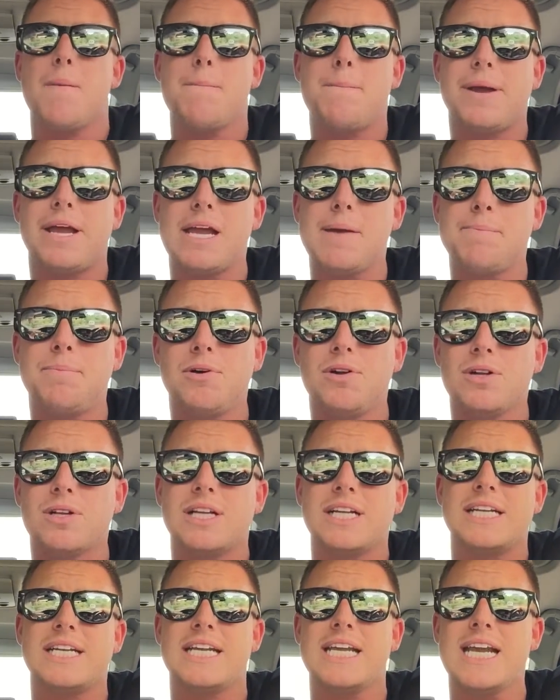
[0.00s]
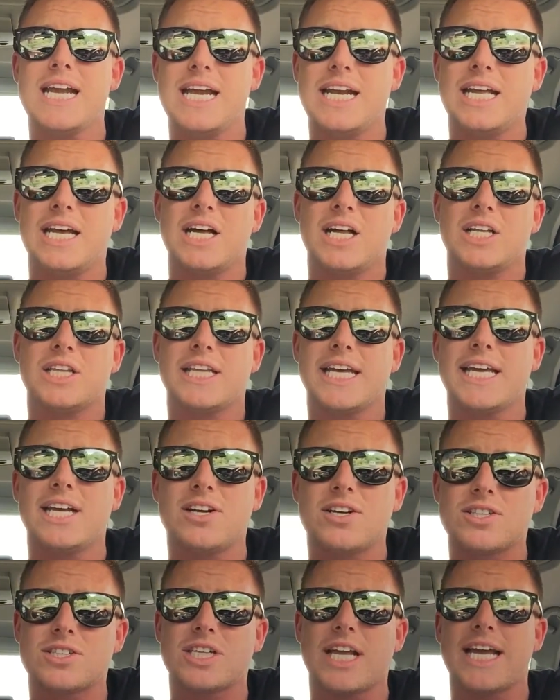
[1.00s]
People need
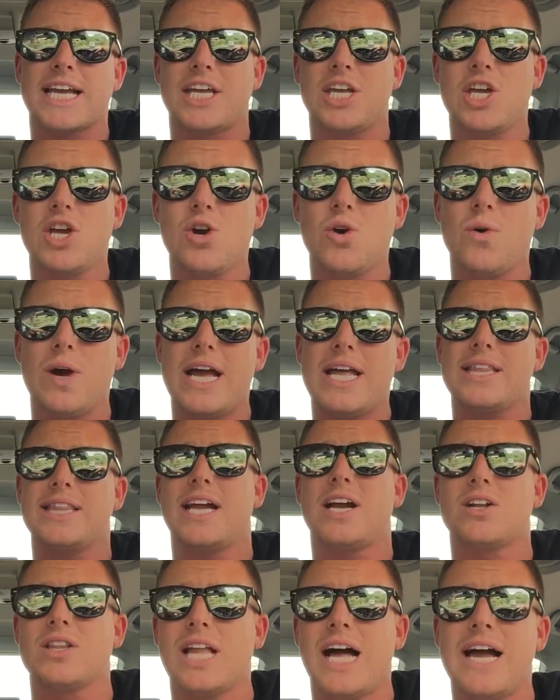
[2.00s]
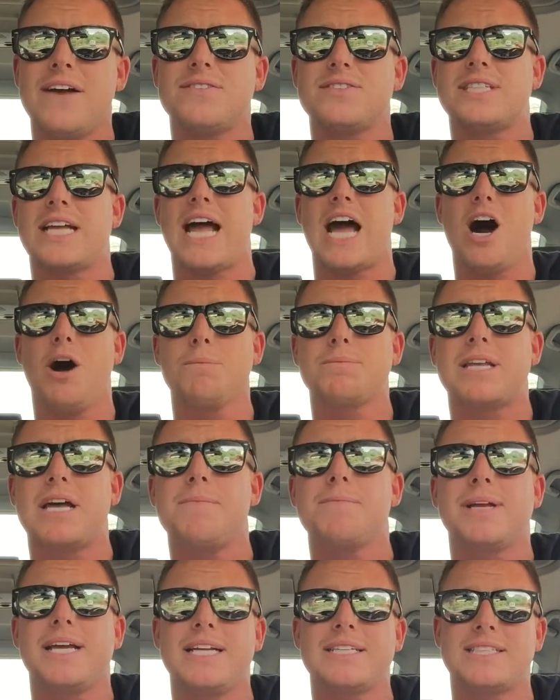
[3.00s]
leaders like you in their lives to help
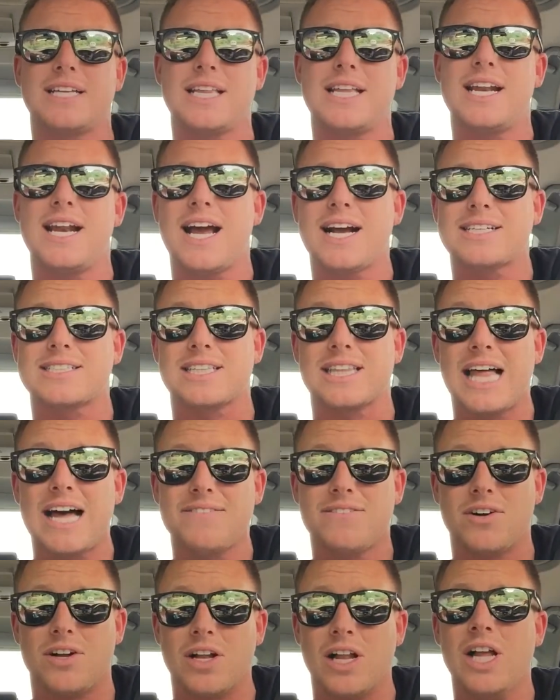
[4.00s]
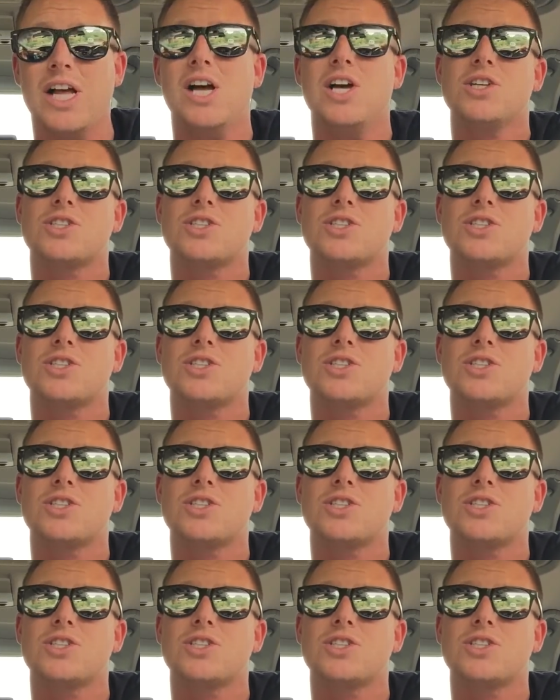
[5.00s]
them get to the next level.